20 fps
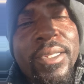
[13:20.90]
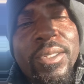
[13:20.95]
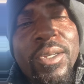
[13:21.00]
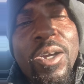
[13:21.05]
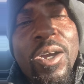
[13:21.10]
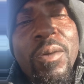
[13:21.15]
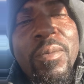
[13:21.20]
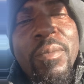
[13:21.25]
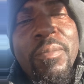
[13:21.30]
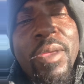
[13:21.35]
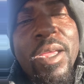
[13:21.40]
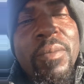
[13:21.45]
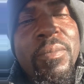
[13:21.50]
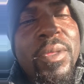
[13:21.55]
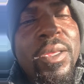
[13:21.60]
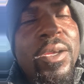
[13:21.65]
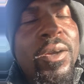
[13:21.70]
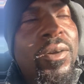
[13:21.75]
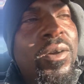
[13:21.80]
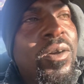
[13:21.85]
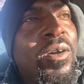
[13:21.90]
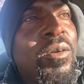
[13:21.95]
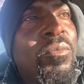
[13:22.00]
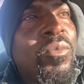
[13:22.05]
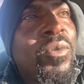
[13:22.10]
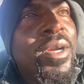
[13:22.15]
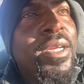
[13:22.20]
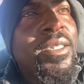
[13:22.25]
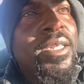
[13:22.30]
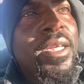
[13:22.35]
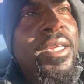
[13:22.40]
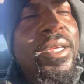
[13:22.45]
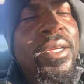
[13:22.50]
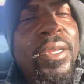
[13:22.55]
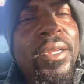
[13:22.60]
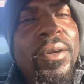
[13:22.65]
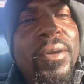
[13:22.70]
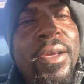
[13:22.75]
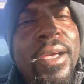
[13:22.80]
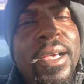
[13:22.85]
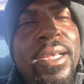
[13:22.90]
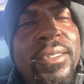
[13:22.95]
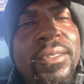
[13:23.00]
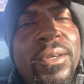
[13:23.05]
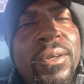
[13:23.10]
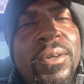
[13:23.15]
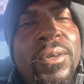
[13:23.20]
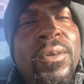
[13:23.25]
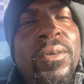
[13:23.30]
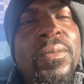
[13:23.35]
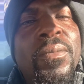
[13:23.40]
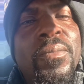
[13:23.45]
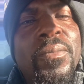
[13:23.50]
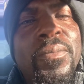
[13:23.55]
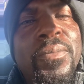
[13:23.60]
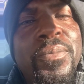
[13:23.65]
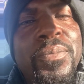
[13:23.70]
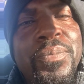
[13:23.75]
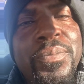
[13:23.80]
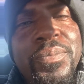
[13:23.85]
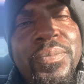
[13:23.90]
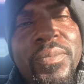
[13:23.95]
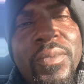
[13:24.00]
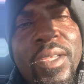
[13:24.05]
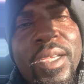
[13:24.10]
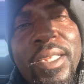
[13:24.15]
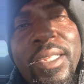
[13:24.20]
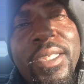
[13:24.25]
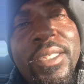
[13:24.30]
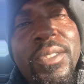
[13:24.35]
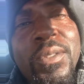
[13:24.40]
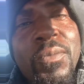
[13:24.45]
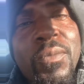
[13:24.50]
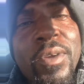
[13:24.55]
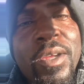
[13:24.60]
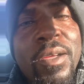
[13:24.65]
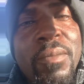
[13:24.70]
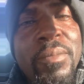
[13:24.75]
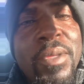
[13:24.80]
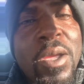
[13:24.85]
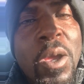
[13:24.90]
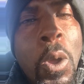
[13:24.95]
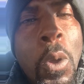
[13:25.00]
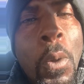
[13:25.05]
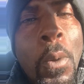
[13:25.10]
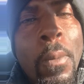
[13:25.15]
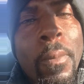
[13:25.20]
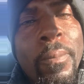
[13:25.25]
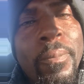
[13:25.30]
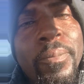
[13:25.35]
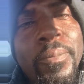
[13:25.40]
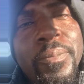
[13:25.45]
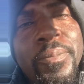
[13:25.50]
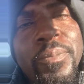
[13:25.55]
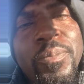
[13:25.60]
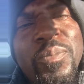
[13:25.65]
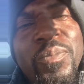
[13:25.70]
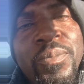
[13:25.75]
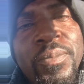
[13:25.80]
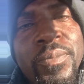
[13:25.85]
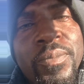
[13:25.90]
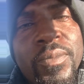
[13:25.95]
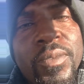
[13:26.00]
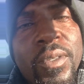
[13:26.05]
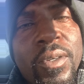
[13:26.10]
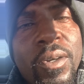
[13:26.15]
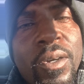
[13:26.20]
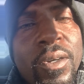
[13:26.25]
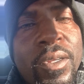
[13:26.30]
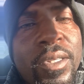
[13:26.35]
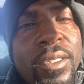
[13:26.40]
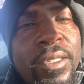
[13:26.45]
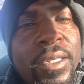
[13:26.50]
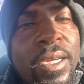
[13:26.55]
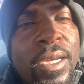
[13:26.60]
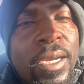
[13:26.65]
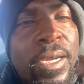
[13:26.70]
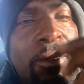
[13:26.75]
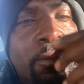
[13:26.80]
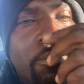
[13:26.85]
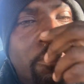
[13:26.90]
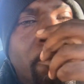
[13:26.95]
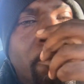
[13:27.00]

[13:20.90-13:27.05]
home and make me go home. Boy, take your little ass home. And he used to run me home all the time.